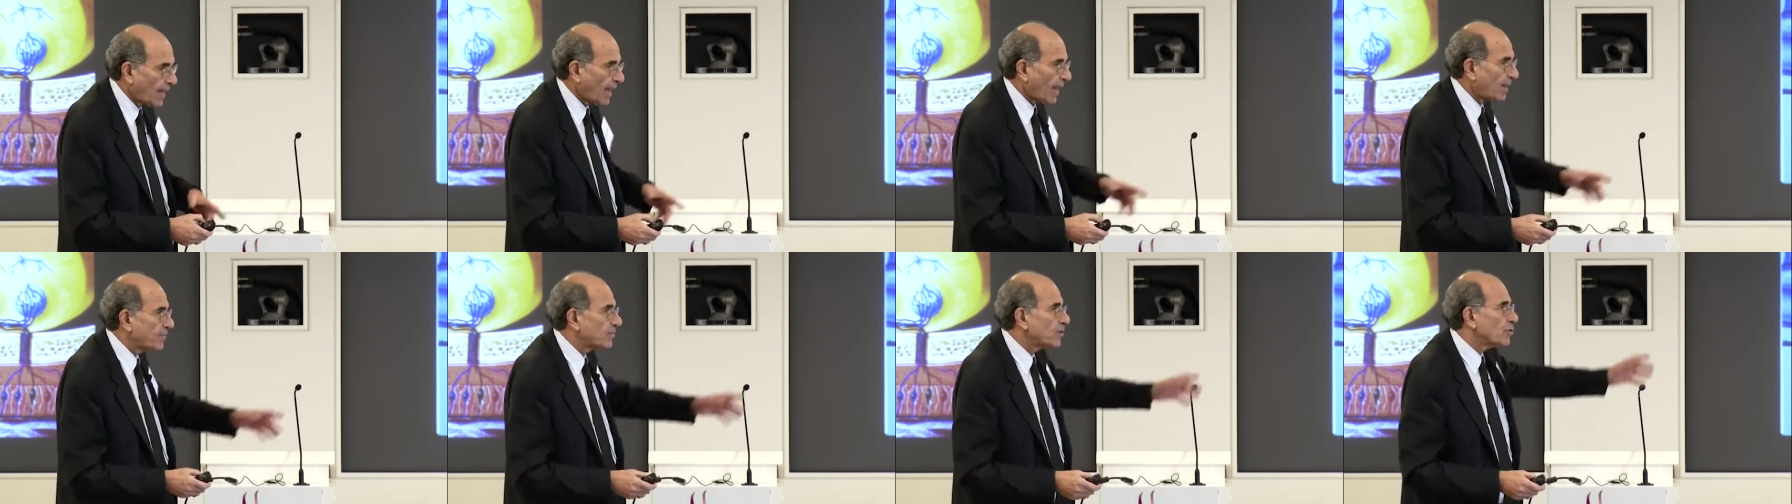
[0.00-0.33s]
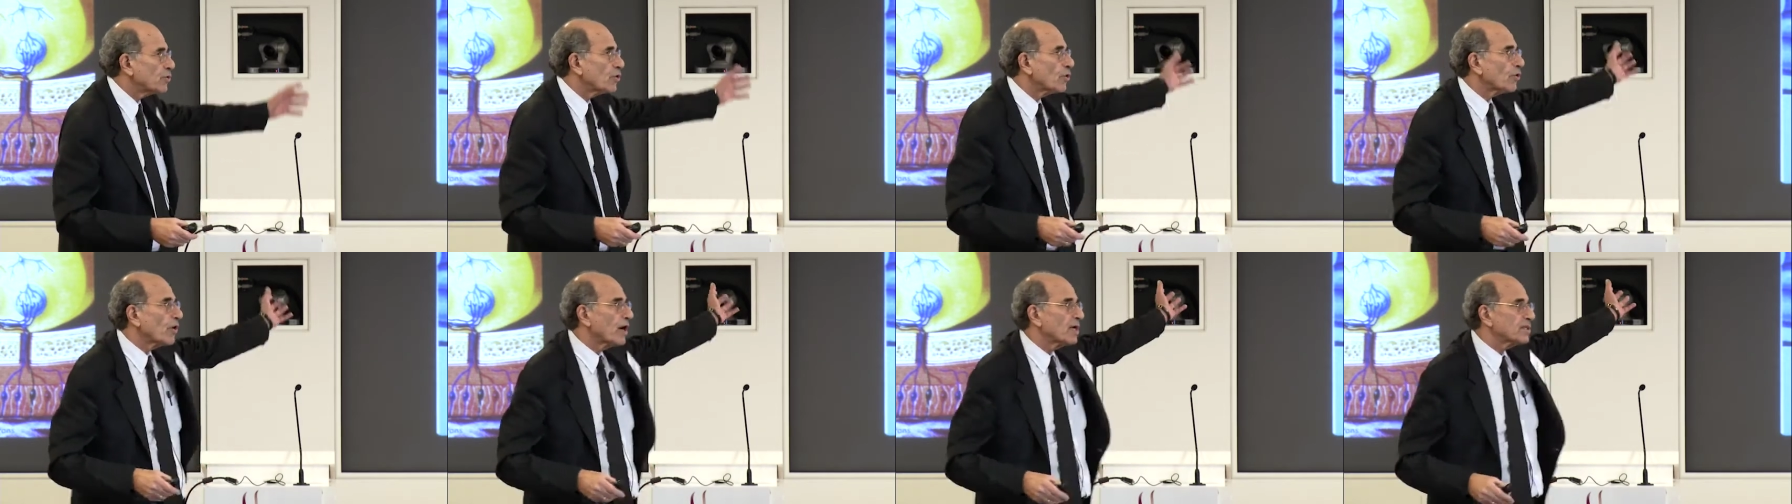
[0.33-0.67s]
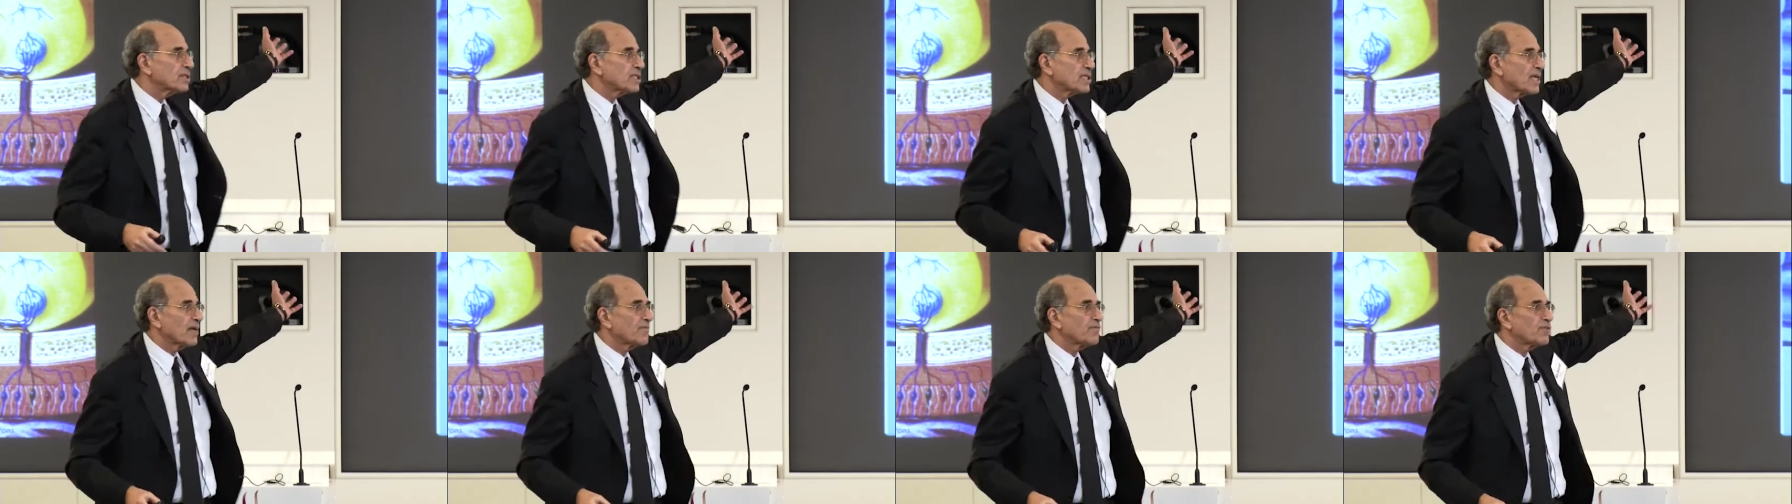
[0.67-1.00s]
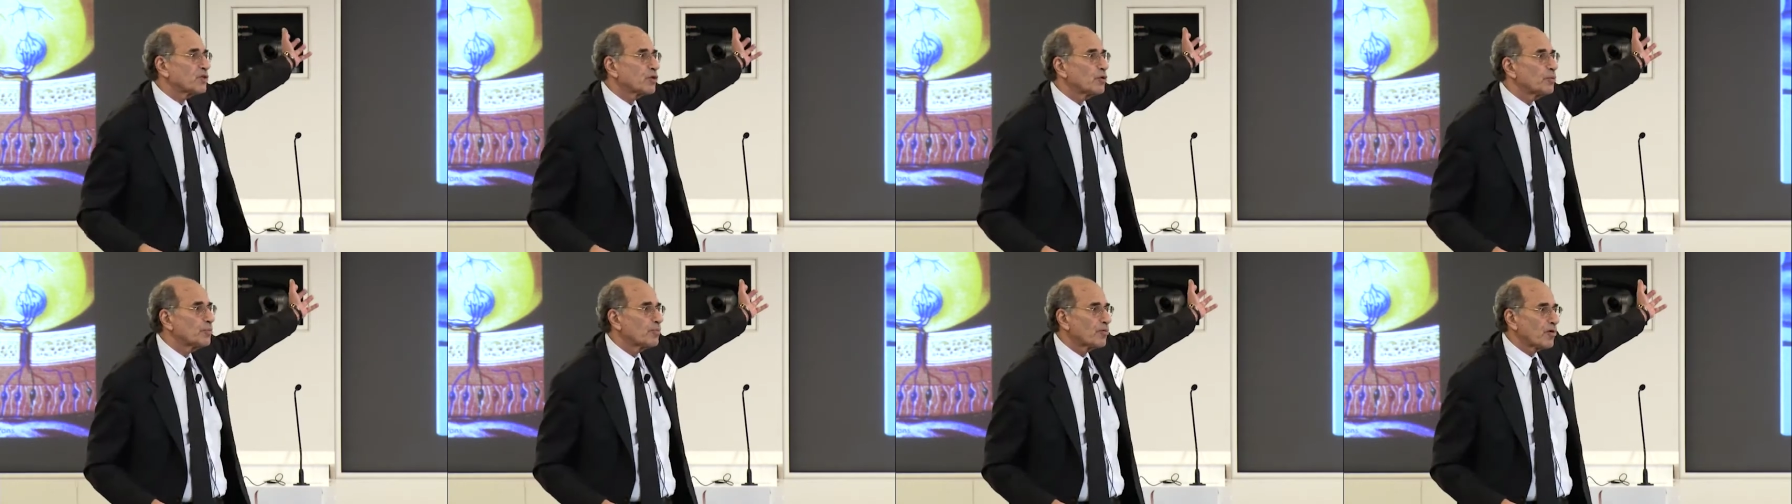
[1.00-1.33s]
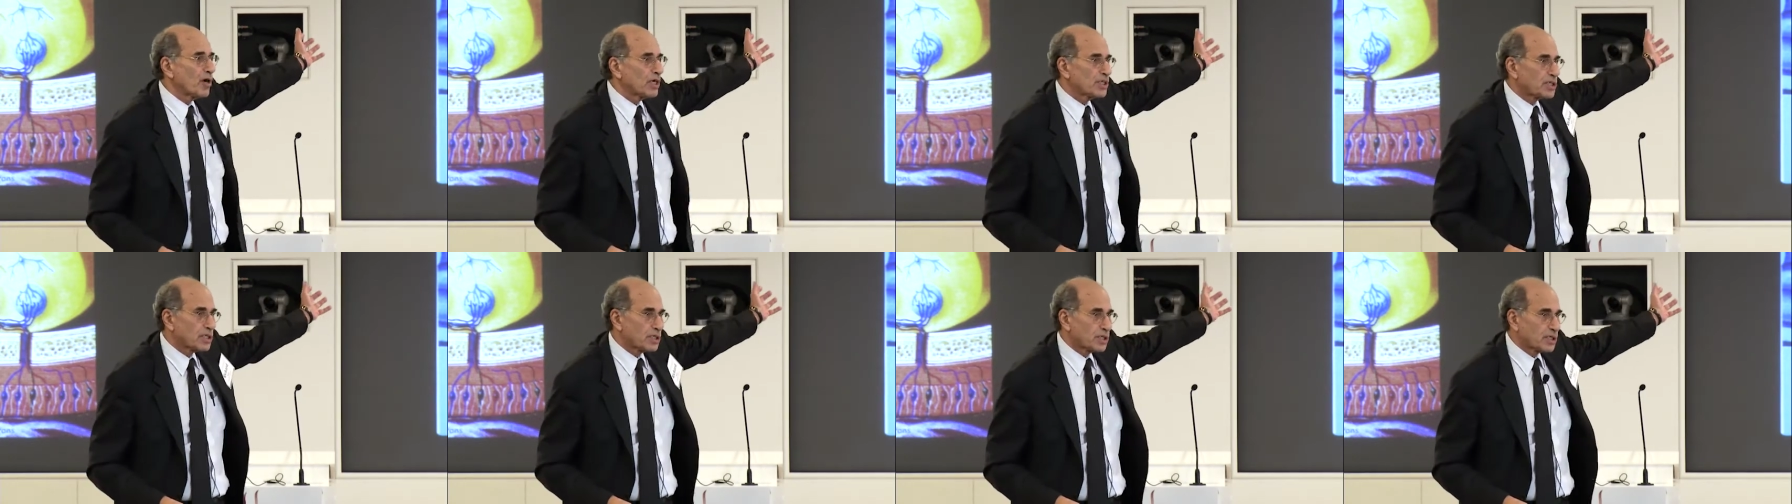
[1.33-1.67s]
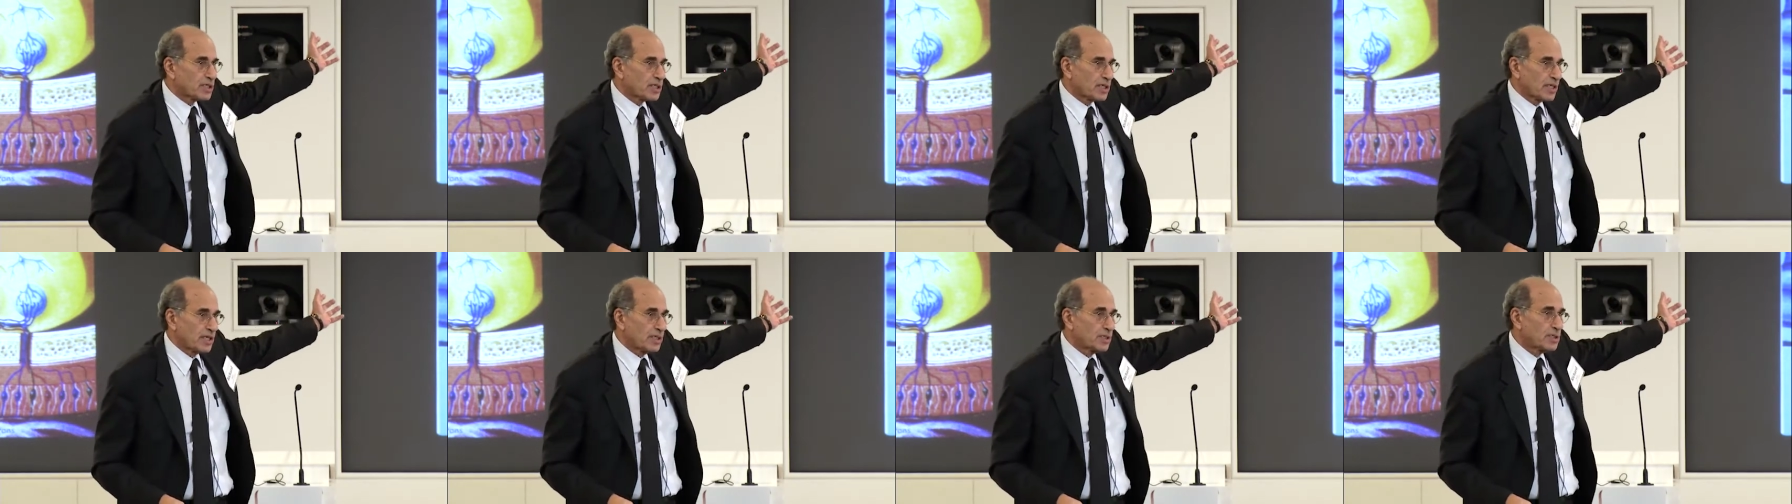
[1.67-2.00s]
and the neurons have two
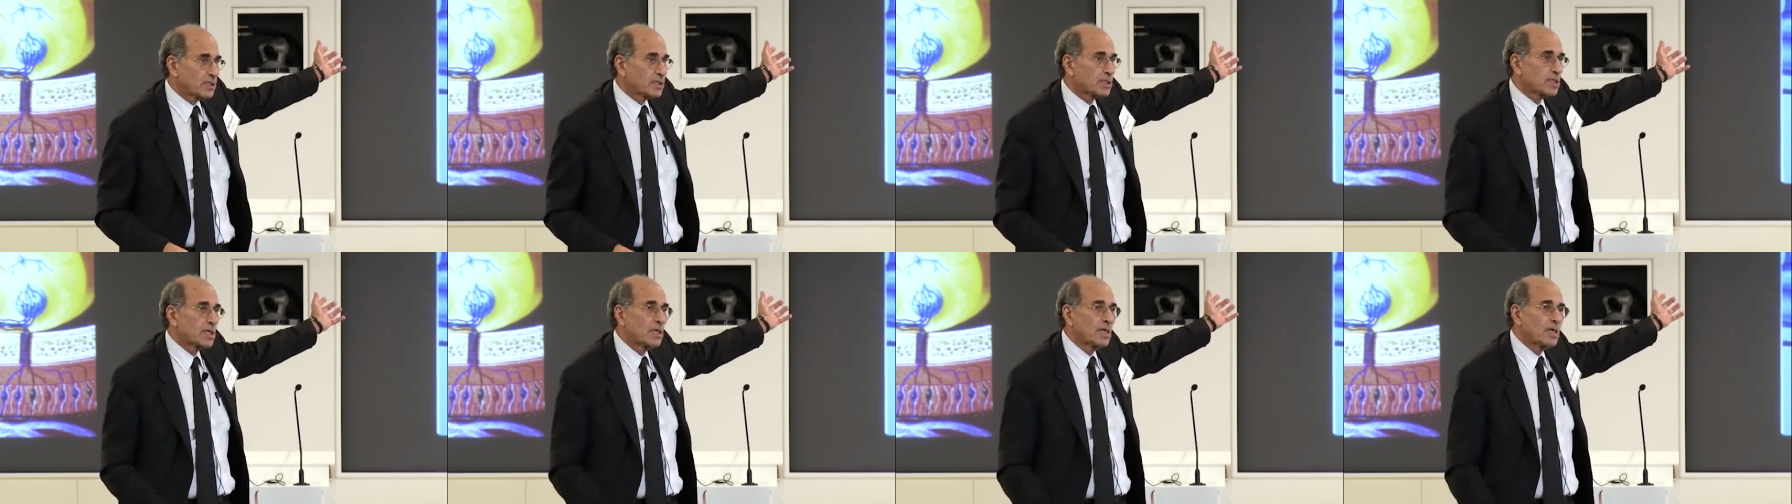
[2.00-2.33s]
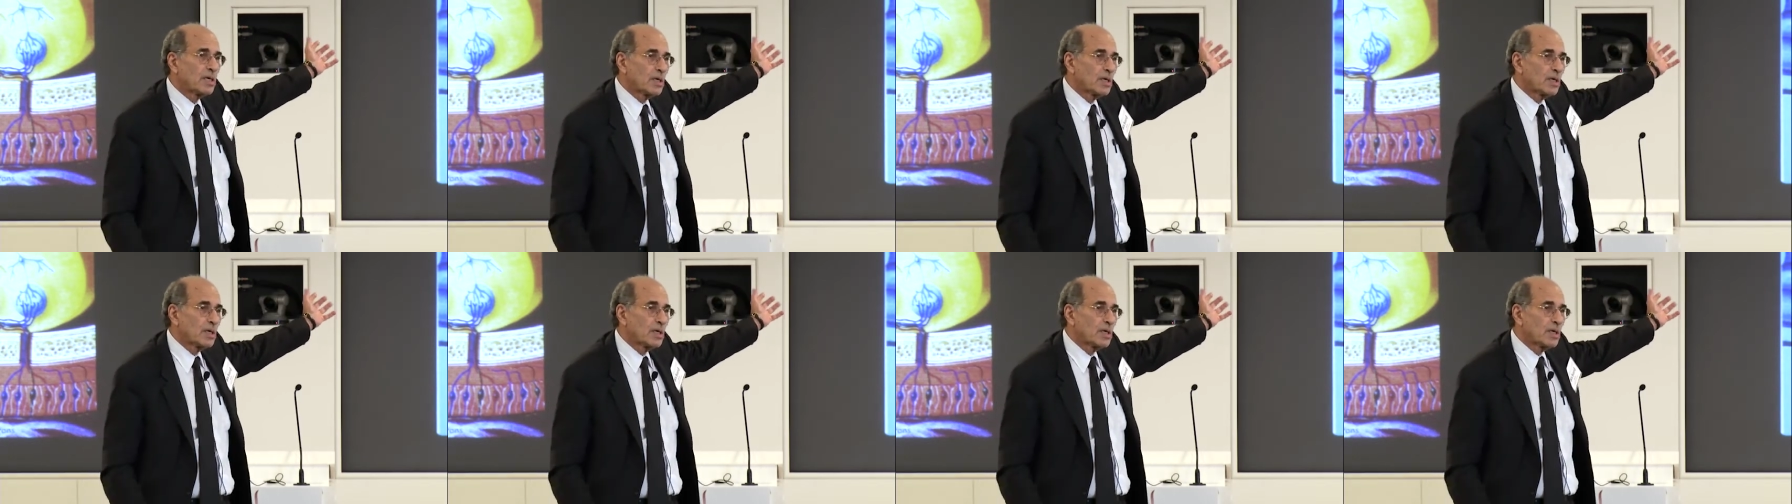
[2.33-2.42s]
processes.